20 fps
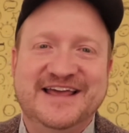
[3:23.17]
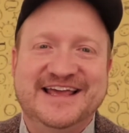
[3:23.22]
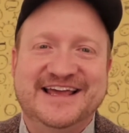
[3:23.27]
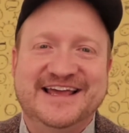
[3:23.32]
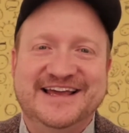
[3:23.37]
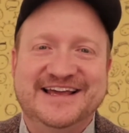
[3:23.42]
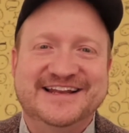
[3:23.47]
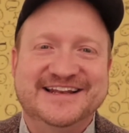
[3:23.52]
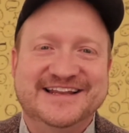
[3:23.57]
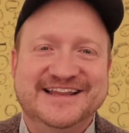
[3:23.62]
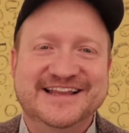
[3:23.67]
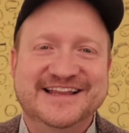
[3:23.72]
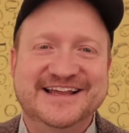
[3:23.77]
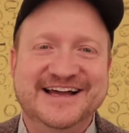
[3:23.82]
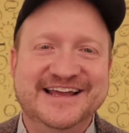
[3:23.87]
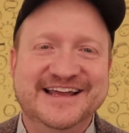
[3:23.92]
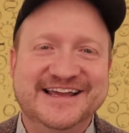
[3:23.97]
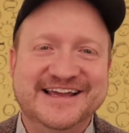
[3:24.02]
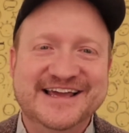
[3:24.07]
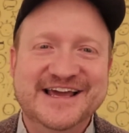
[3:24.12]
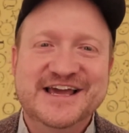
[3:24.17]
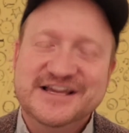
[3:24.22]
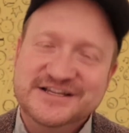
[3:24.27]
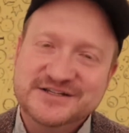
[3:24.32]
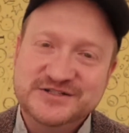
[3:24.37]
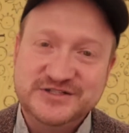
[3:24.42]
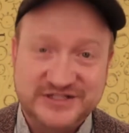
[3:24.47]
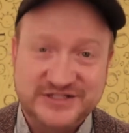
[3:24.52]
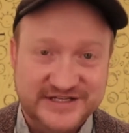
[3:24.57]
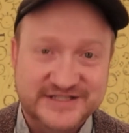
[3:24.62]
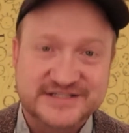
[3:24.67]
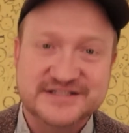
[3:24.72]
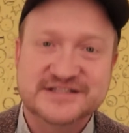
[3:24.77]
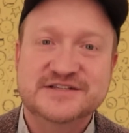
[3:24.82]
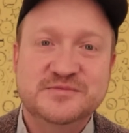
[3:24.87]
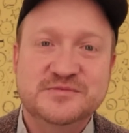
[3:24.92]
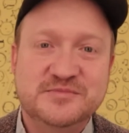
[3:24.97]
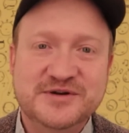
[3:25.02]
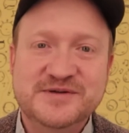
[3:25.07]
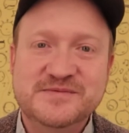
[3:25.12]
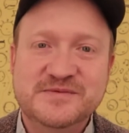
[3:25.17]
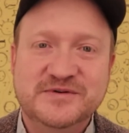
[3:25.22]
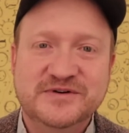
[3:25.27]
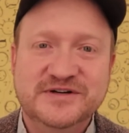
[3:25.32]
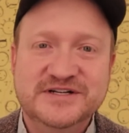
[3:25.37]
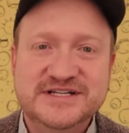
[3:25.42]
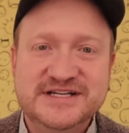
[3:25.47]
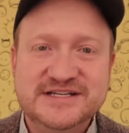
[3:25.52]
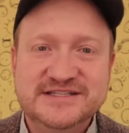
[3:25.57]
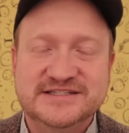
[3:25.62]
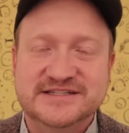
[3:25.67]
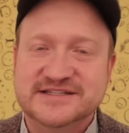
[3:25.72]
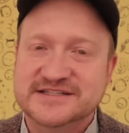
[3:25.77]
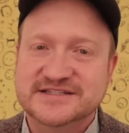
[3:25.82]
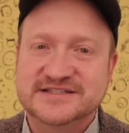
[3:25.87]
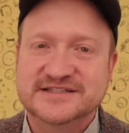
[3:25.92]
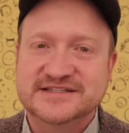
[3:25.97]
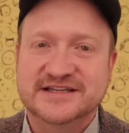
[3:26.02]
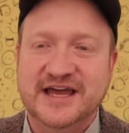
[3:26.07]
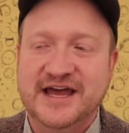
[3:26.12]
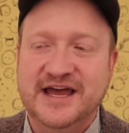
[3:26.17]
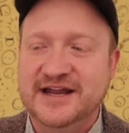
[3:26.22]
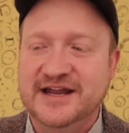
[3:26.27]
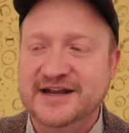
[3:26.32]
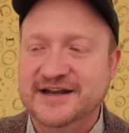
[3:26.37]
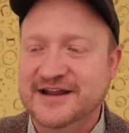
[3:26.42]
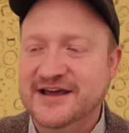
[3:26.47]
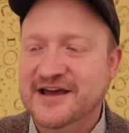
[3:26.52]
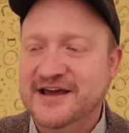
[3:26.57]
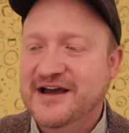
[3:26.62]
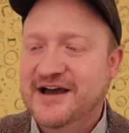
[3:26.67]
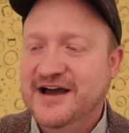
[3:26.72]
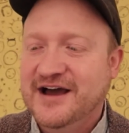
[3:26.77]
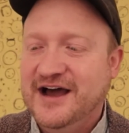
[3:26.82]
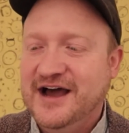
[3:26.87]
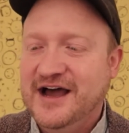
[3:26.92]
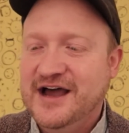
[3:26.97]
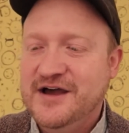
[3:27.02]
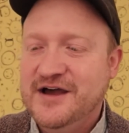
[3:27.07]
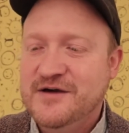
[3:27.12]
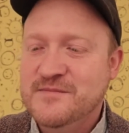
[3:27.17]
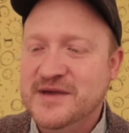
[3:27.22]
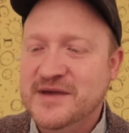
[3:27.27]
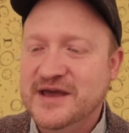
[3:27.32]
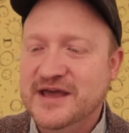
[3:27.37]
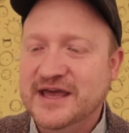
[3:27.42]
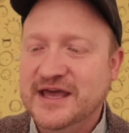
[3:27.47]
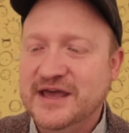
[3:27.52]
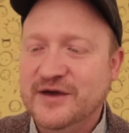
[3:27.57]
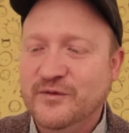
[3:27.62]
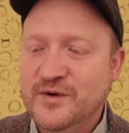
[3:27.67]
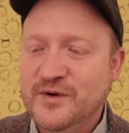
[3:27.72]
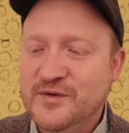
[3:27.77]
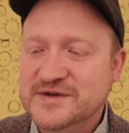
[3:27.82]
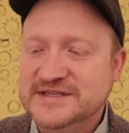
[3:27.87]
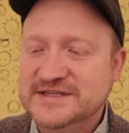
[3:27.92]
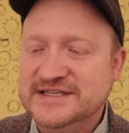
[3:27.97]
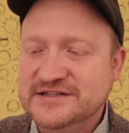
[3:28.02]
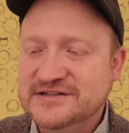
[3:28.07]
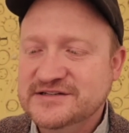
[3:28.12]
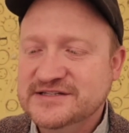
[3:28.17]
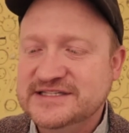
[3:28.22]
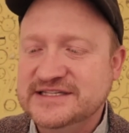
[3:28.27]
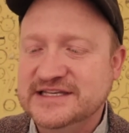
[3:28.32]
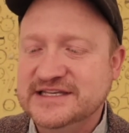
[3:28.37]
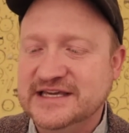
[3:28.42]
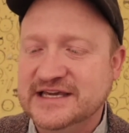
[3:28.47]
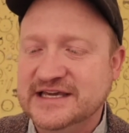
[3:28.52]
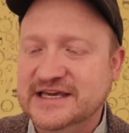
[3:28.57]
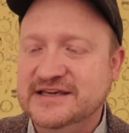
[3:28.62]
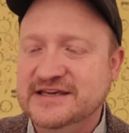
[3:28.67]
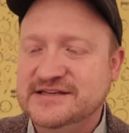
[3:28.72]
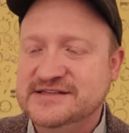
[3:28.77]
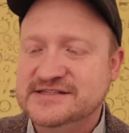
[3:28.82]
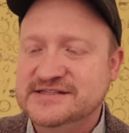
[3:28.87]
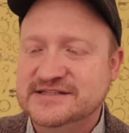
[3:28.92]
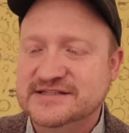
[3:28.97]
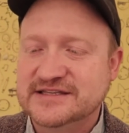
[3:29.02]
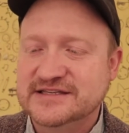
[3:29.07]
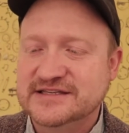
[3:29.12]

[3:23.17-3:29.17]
And she's the Supreme Court Justice. And what was interesting is